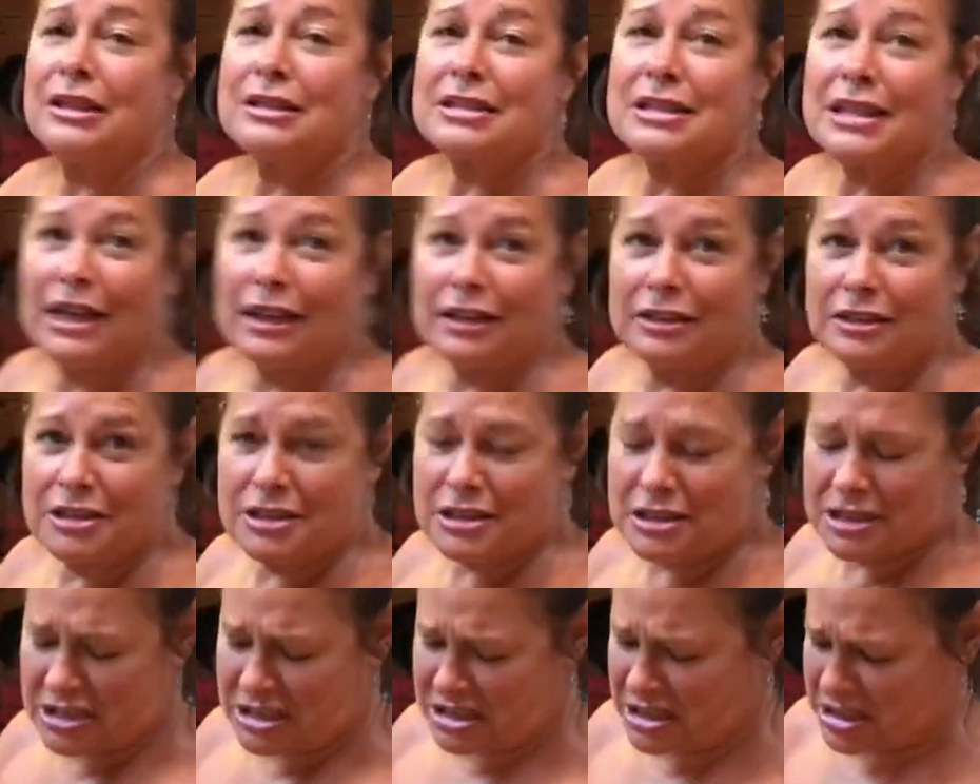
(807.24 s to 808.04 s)
Italian
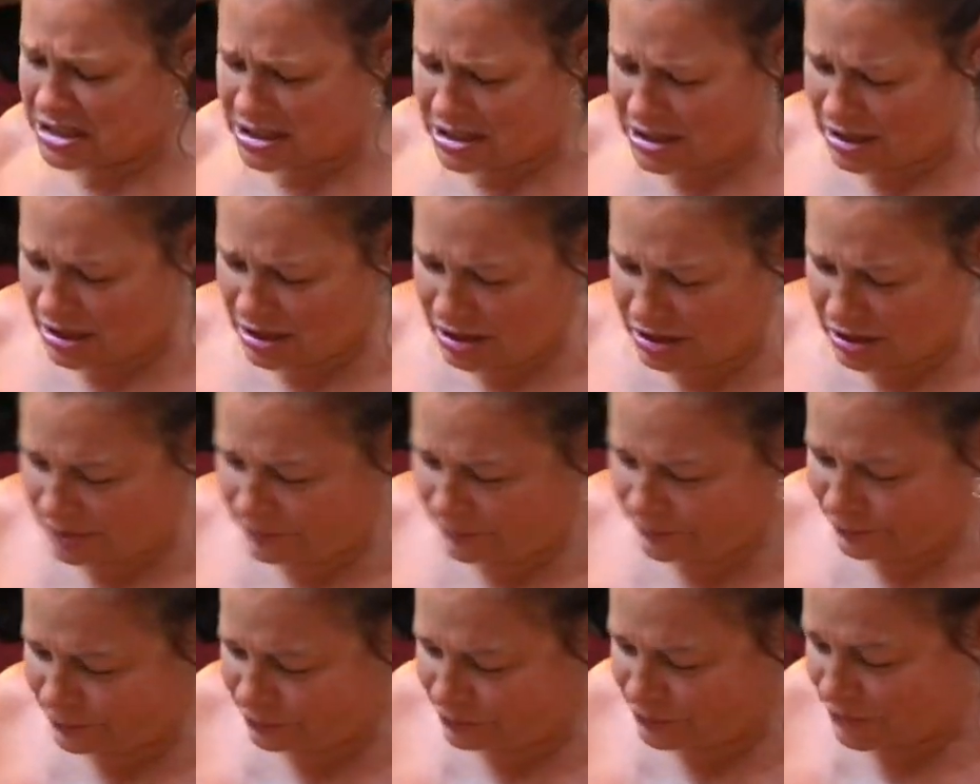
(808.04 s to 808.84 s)
seasoning,
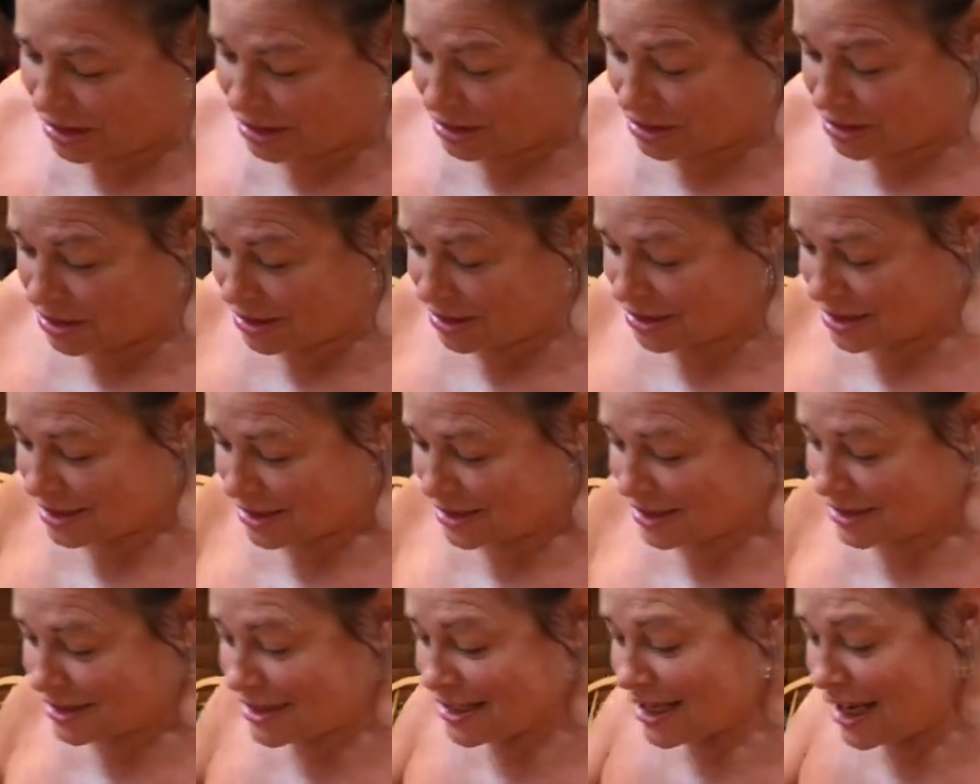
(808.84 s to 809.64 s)
because it's
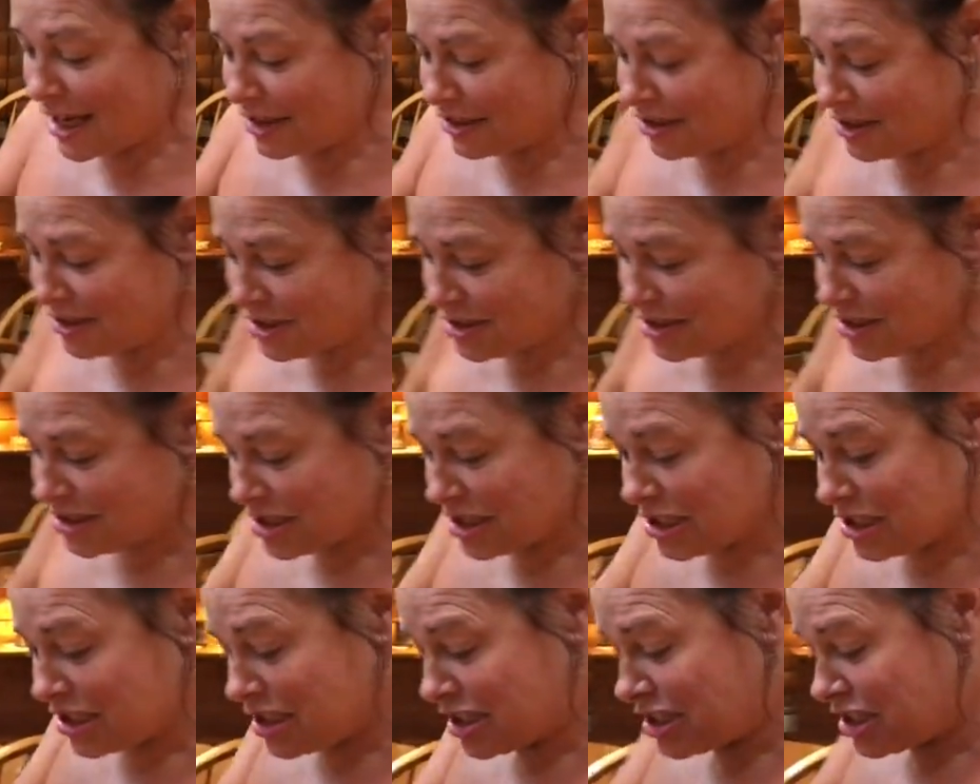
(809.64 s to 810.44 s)
an Italian
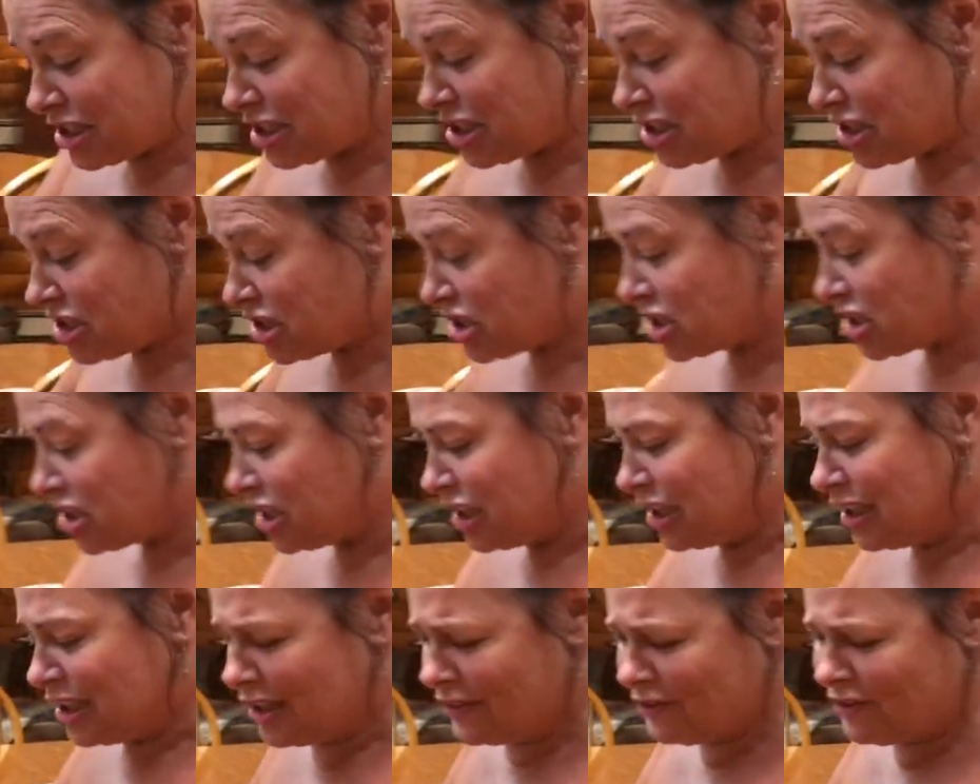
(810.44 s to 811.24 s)
dish.
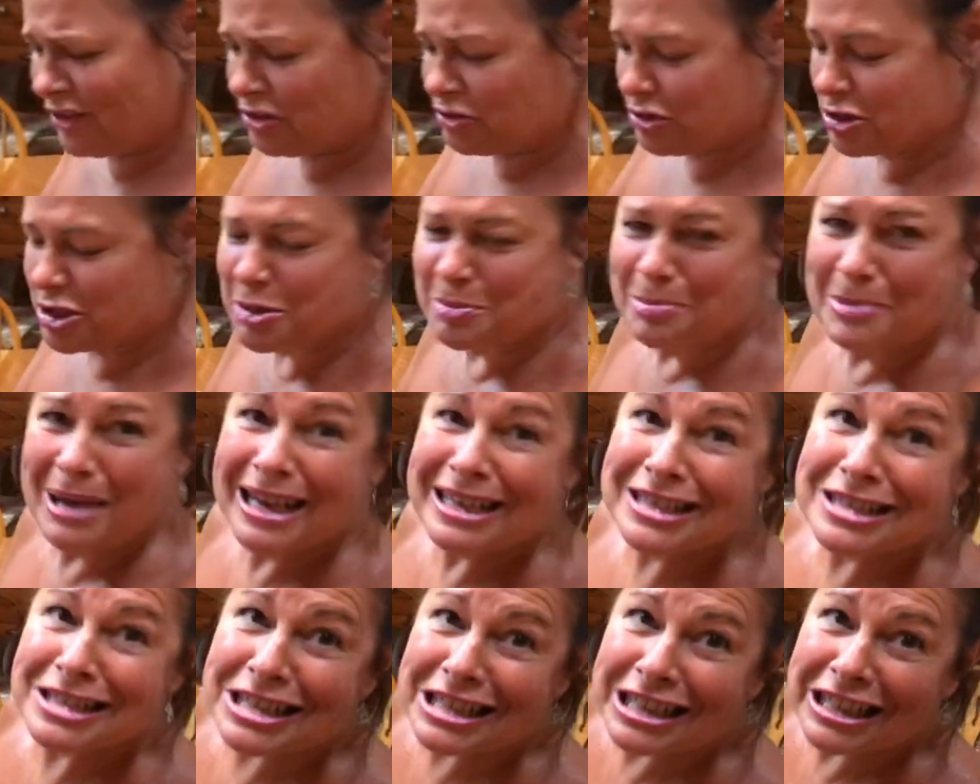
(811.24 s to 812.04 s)
If it was
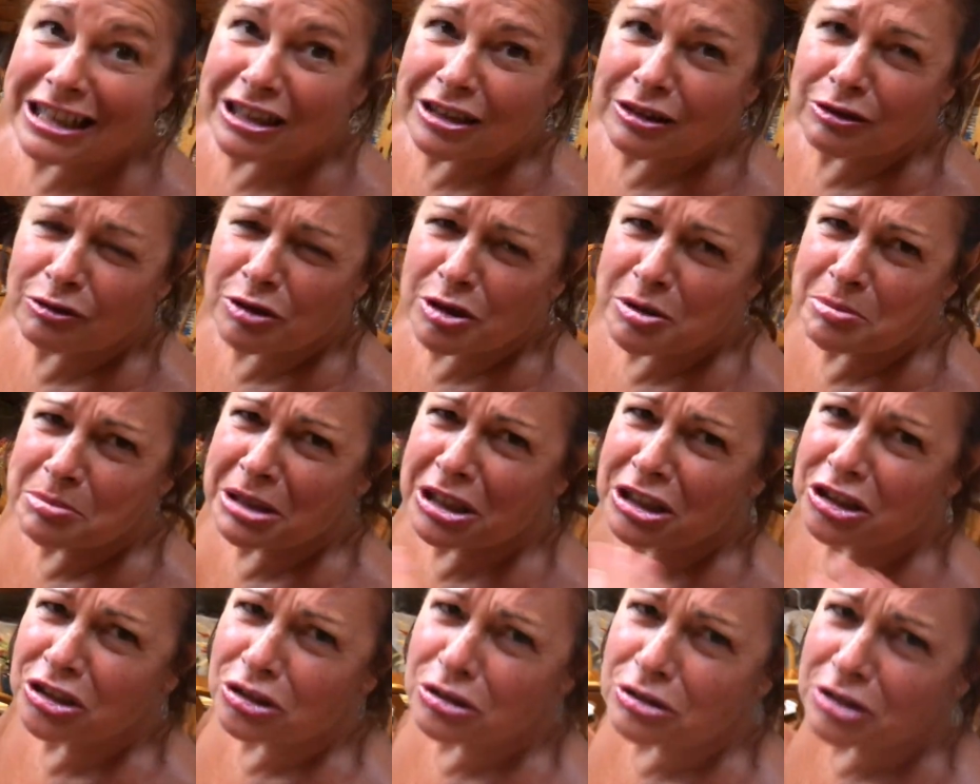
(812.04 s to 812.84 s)
Mexican, we'd
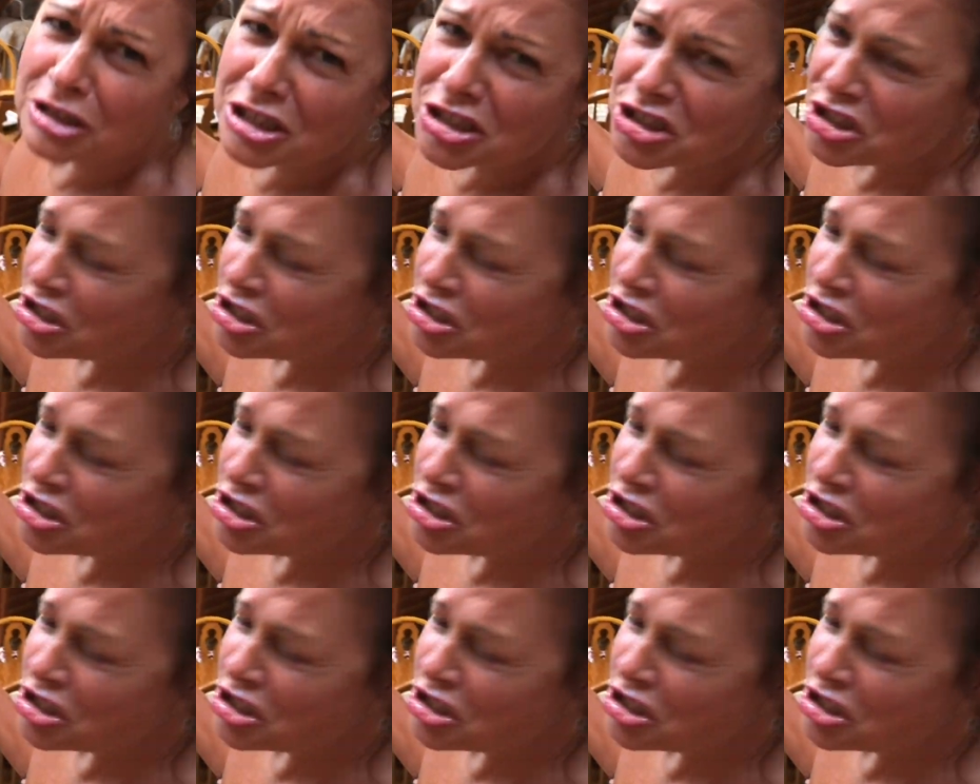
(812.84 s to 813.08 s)
be doing